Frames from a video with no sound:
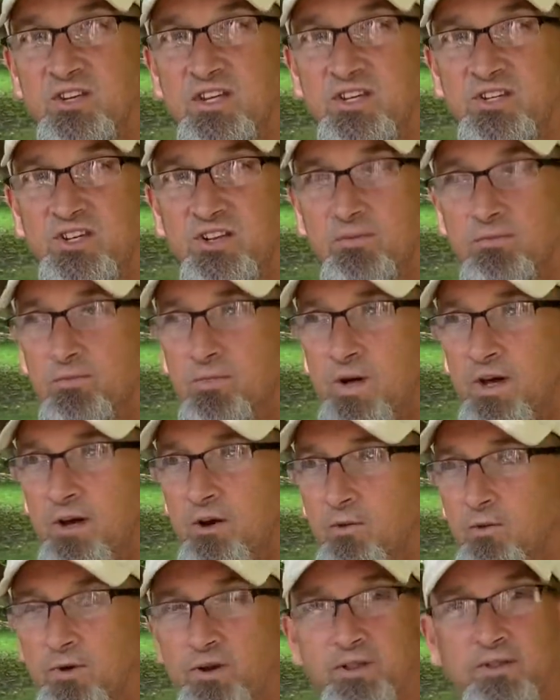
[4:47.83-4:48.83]
They said,
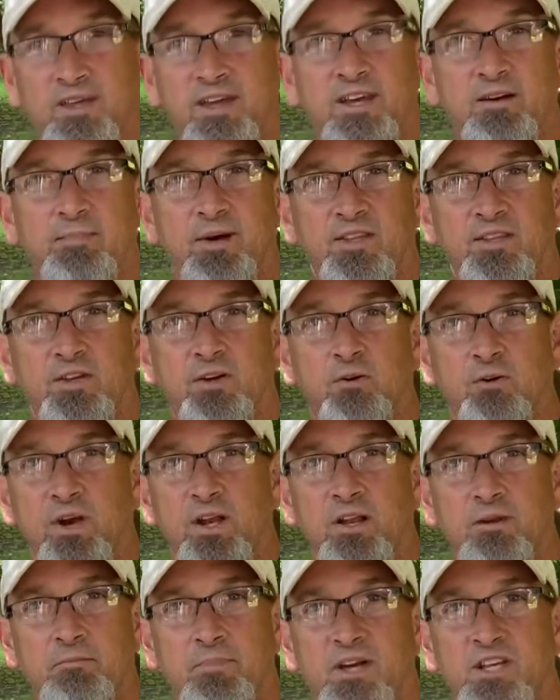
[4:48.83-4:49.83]
"What do you think about the
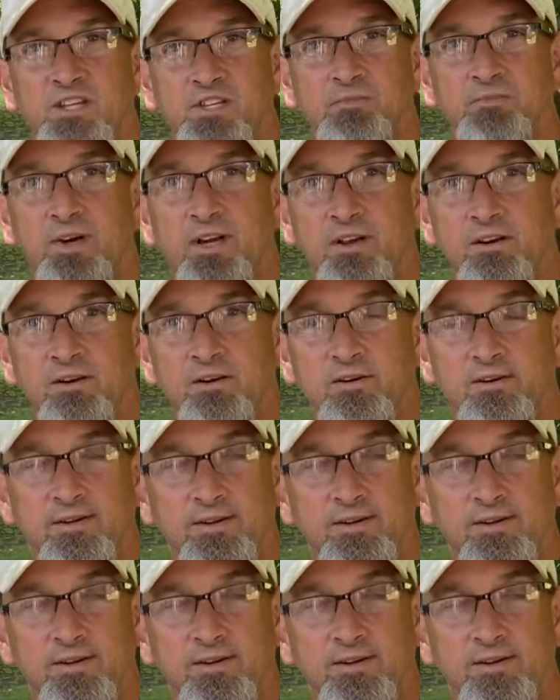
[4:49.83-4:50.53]
great emancipator?"